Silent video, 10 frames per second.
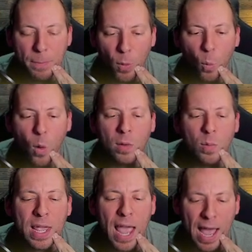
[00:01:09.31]
But what
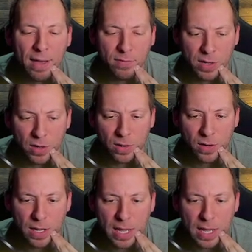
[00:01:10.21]
we have here